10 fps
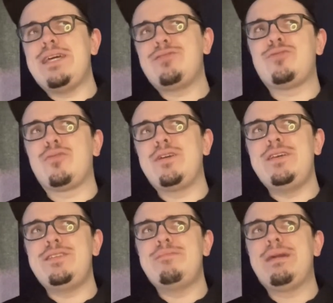
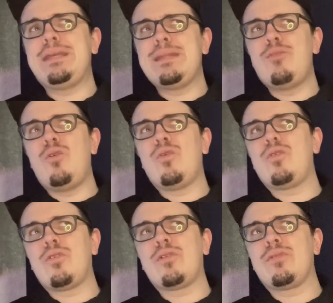stories and make them
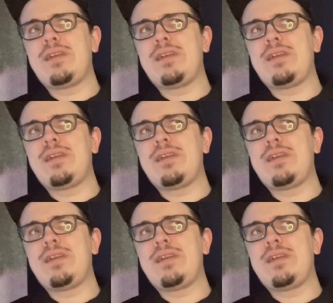horror